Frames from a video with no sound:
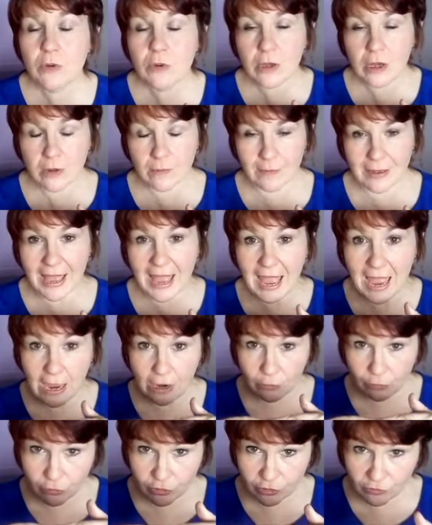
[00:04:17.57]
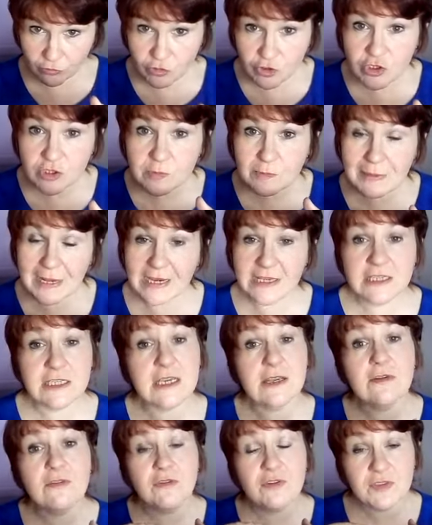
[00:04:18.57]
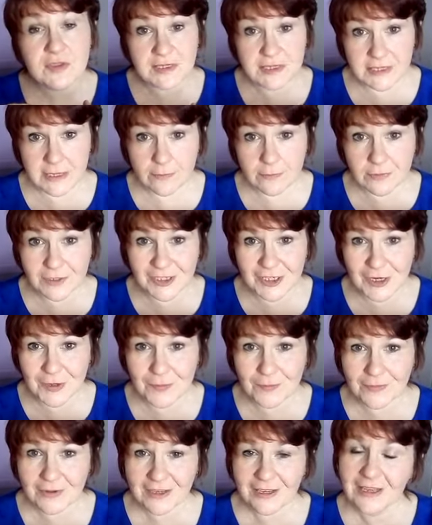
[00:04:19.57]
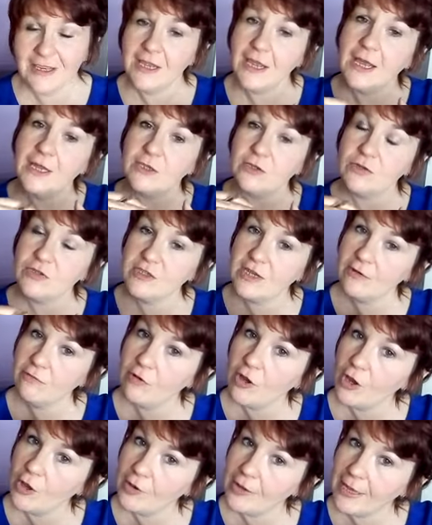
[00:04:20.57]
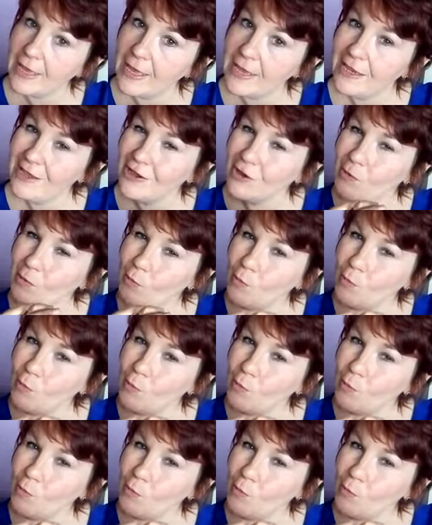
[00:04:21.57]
you come out of just blending for the symptom and you say, right, okay,